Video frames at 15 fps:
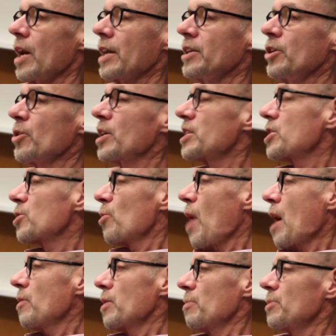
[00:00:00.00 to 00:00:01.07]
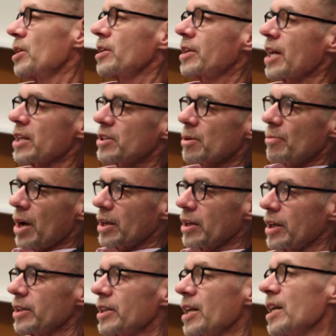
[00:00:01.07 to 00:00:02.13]
And you can surround them. You can catch them on
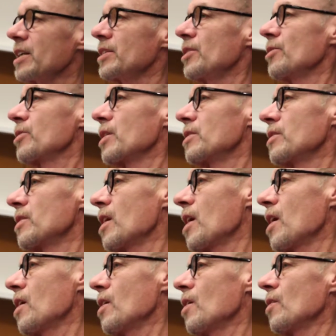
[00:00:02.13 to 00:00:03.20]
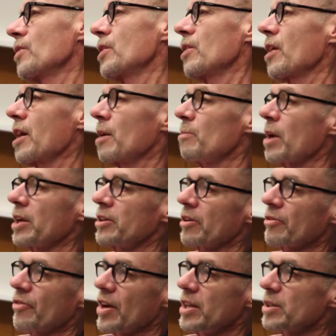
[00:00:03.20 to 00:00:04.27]
LinkedIn. You can, here I am on
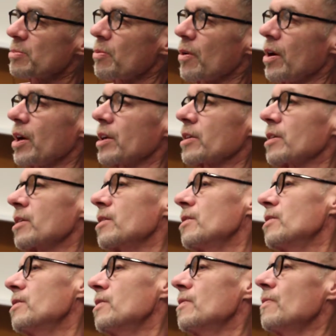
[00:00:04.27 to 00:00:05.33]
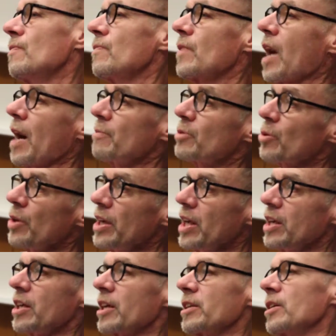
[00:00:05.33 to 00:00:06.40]
your Facebook. I'm
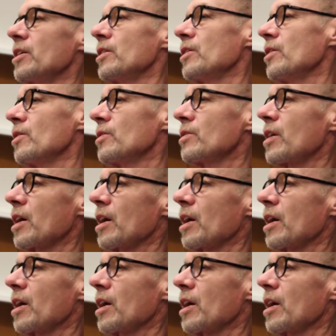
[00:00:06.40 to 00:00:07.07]
tweeting at you.